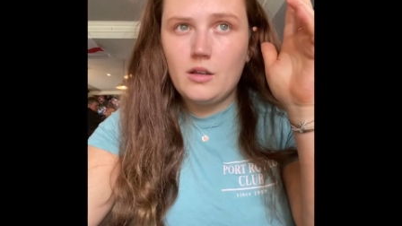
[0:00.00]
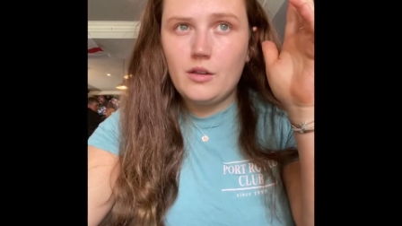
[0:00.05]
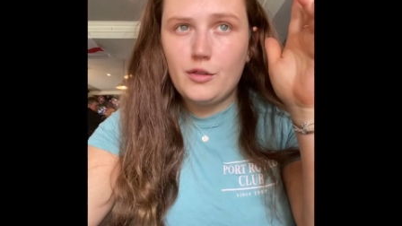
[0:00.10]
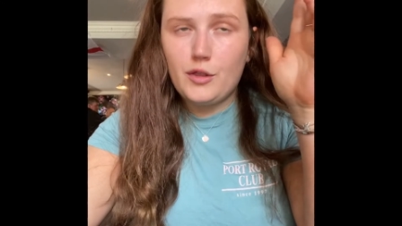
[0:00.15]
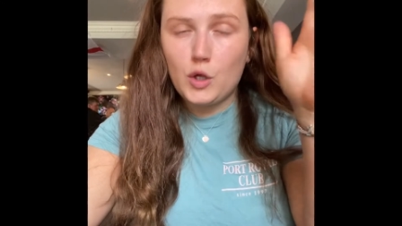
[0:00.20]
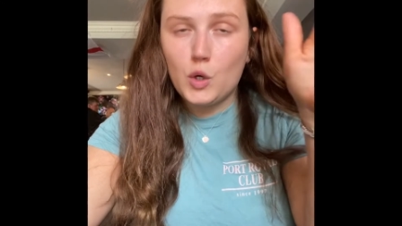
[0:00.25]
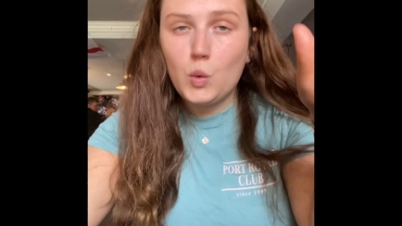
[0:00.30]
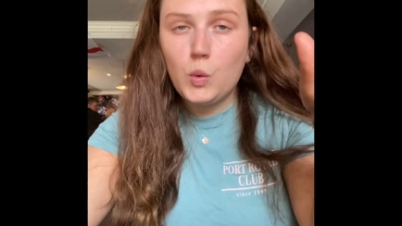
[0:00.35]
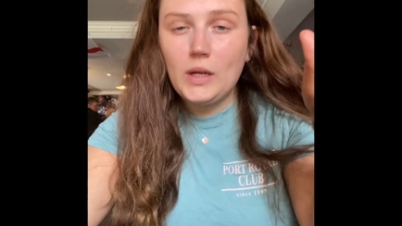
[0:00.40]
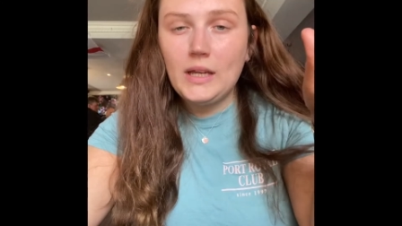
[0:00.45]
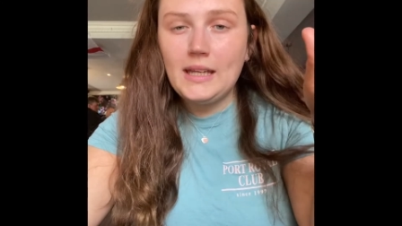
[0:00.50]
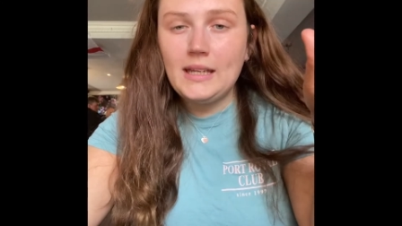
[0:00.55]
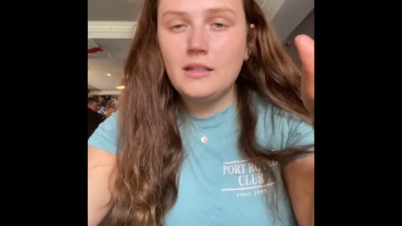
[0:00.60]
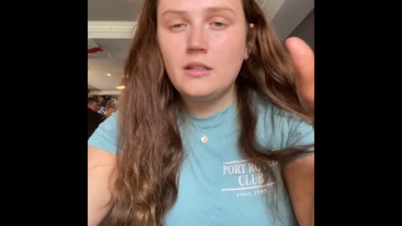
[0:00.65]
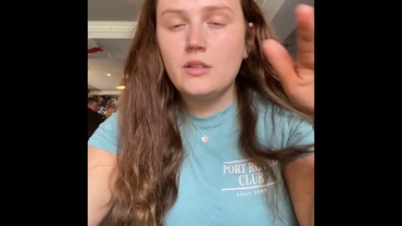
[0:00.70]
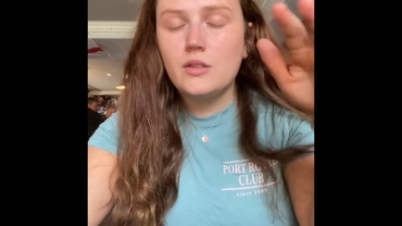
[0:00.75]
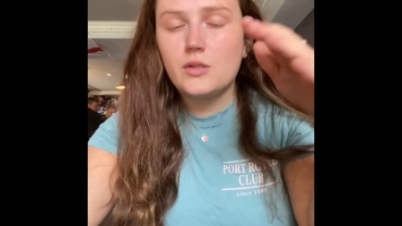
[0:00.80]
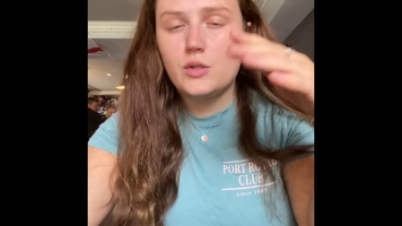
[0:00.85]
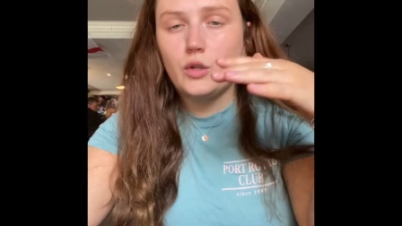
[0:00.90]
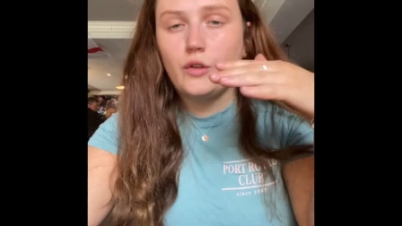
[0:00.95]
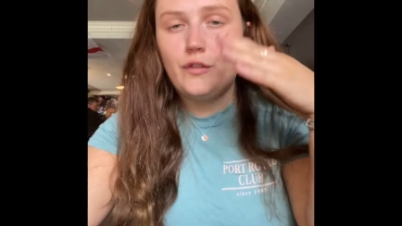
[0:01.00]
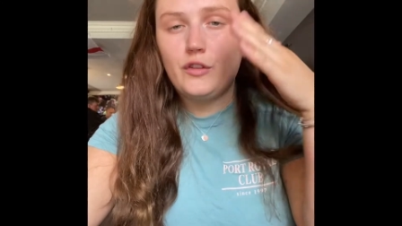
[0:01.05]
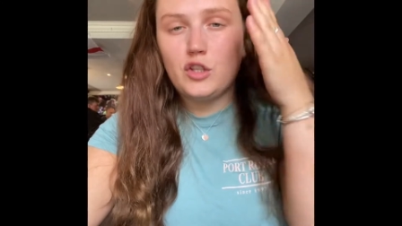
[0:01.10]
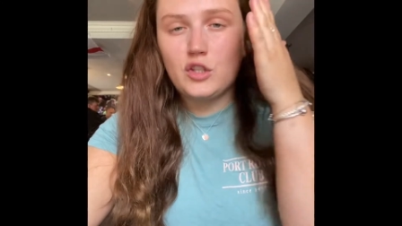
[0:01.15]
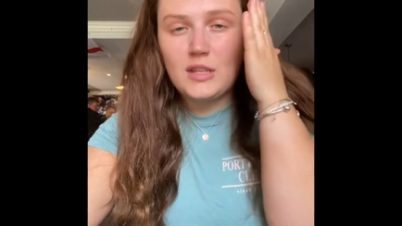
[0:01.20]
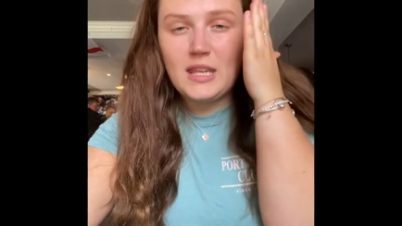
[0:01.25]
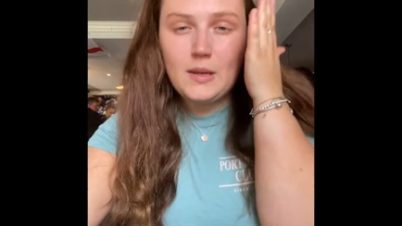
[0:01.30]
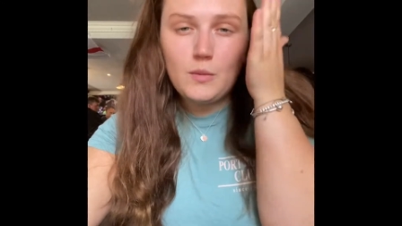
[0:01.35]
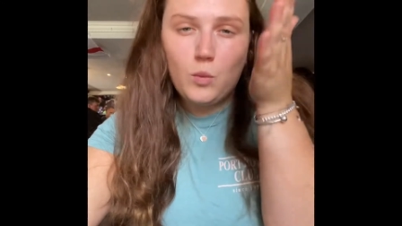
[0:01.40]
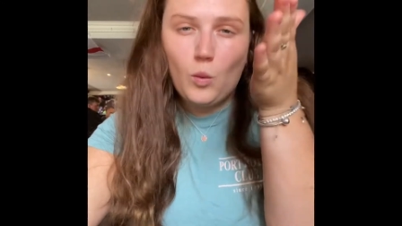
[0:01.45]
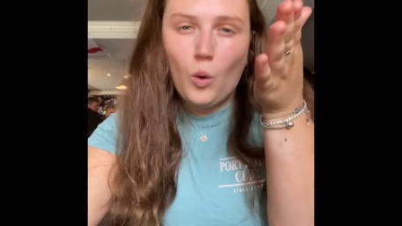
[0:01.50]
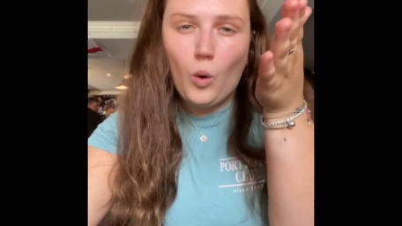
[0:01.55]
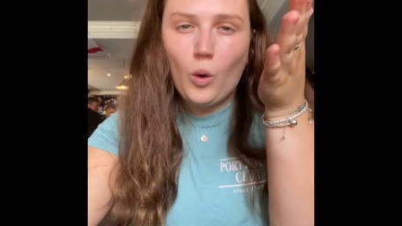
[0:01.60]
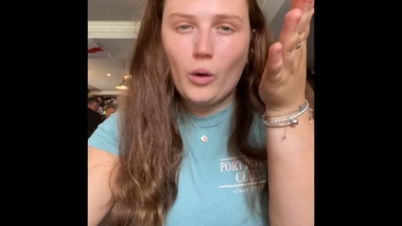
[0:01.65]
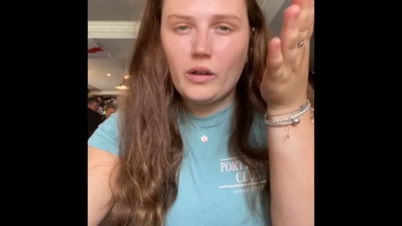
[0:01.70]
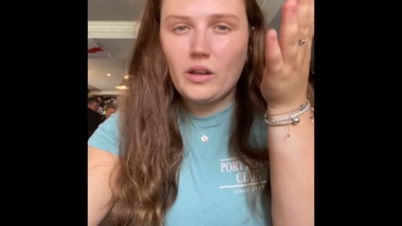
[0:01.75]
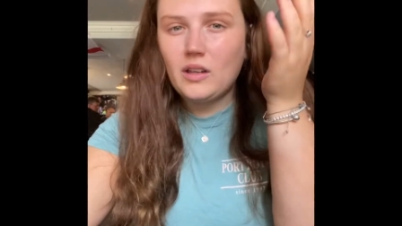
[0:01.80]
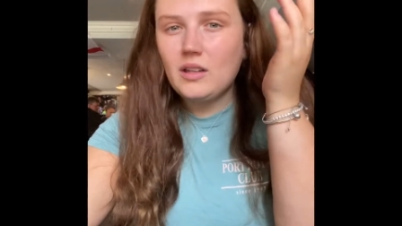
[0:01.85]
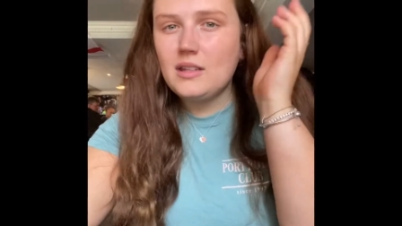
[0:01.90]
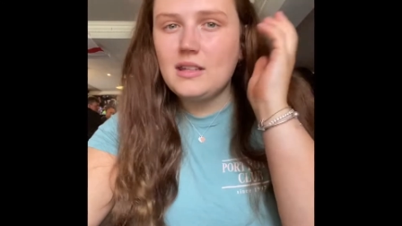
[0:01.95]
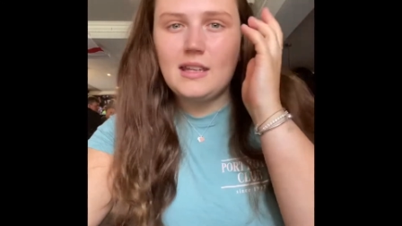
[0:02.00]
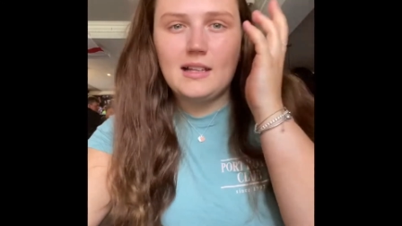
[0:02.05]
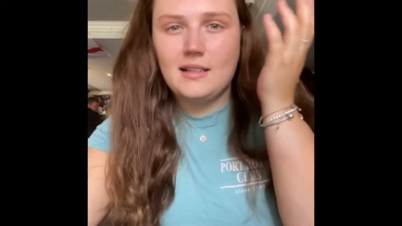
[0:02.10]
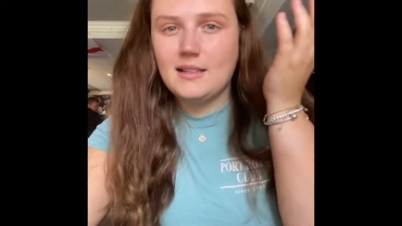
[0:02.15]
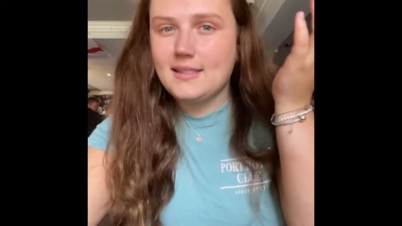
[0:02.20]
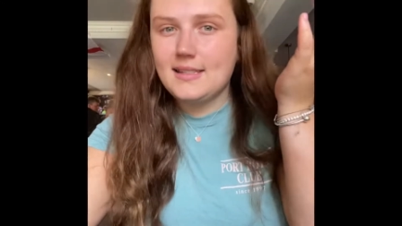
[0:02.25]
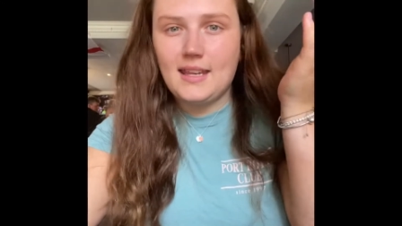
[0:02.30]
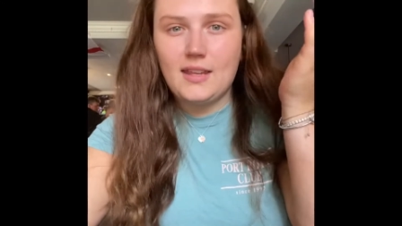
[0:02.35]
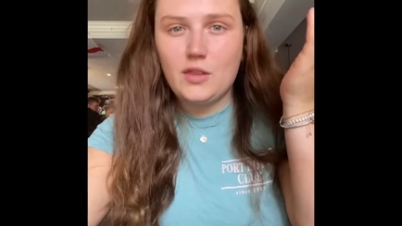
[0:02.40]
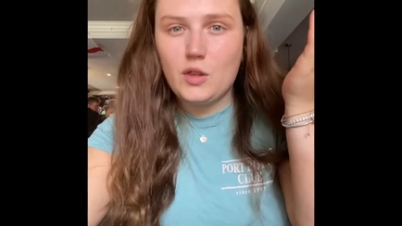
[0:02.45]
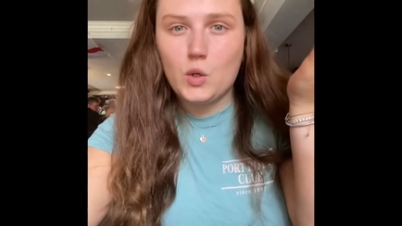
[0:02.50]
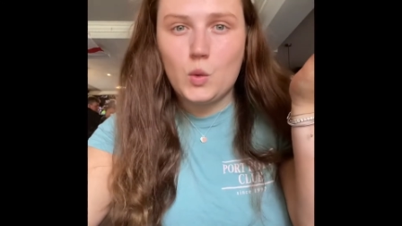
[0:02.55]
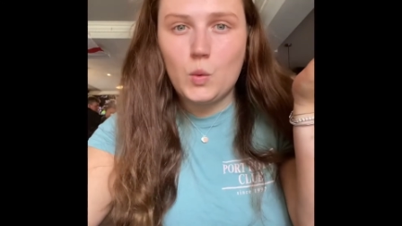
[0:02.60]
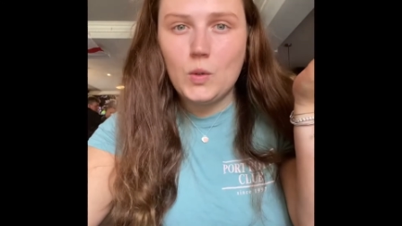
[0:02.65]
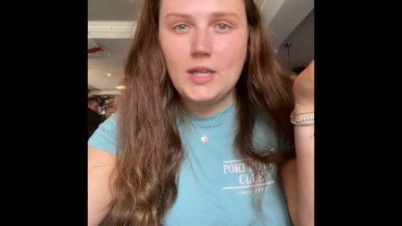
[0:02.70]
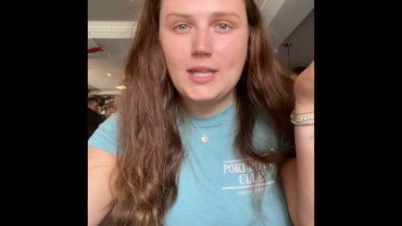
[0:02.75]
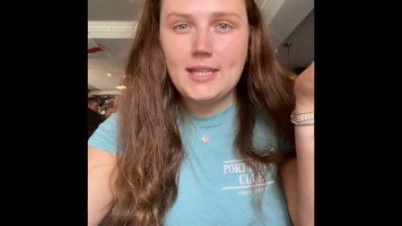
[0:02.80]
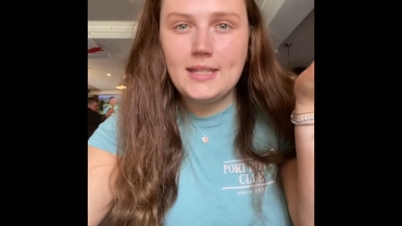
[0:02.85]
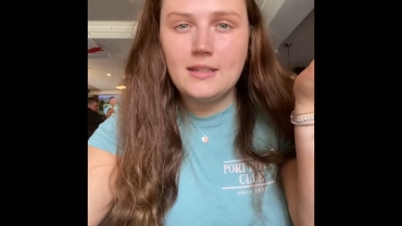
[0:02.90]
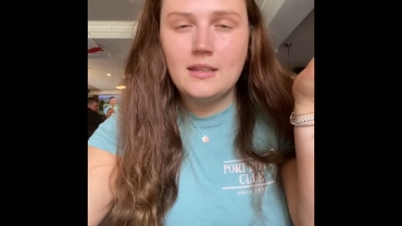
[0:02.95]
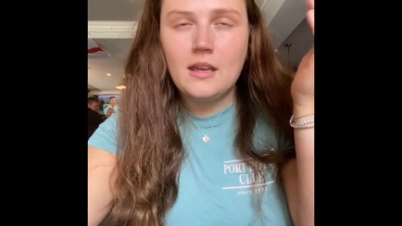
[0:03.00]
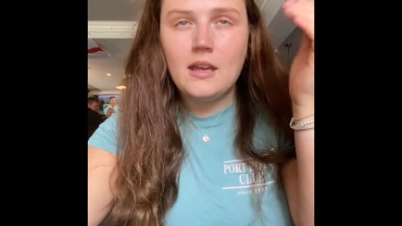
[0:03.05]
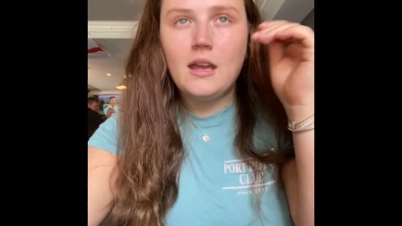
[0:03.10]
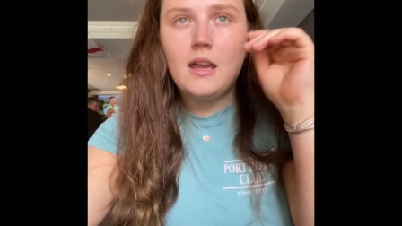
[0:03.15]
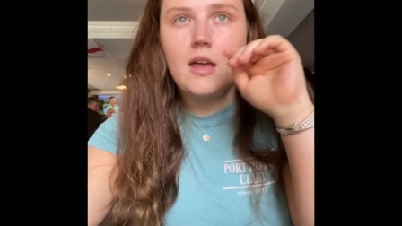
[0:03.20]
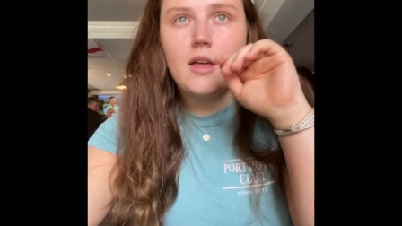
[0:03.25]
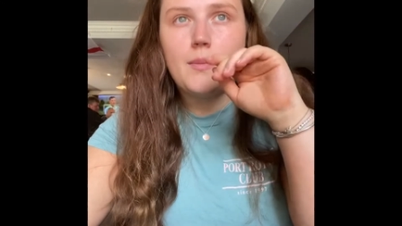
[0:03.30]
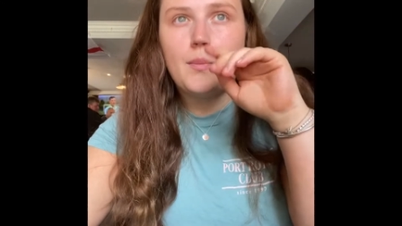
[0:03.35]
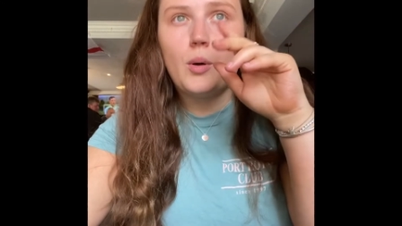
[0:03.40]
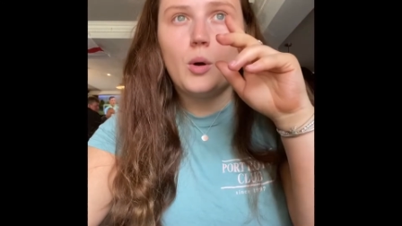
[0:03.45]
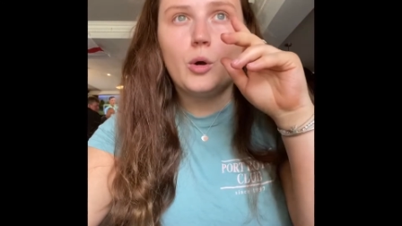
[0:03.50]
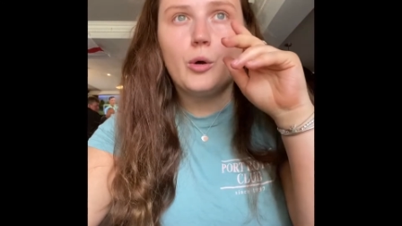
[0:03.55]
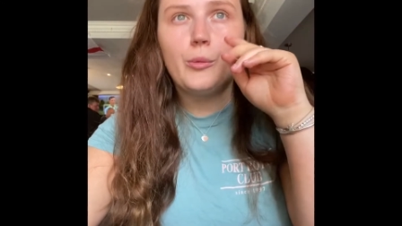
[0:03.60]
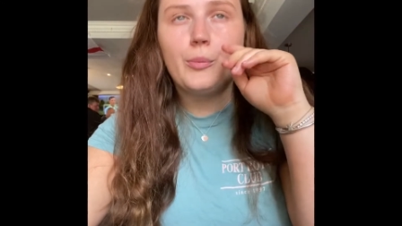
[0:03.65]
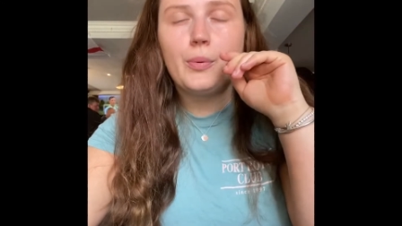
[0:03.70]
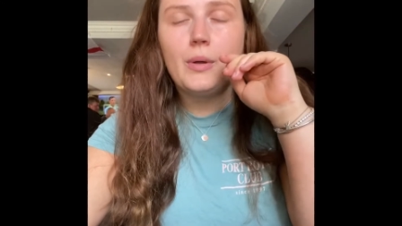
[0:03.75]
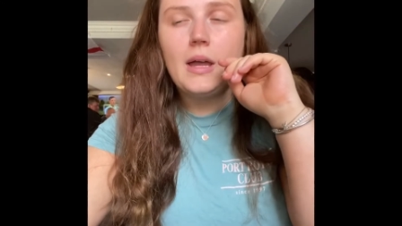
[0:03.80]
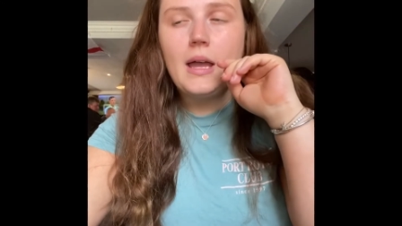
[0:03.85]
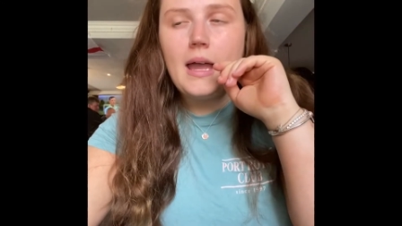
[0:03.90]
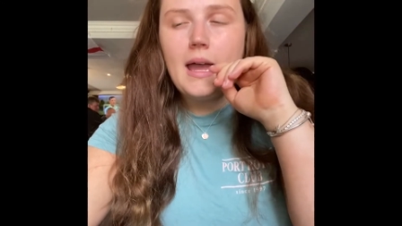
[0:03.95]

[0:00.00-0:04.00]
the Queen so if you just keep walking you'll see the Queen pub.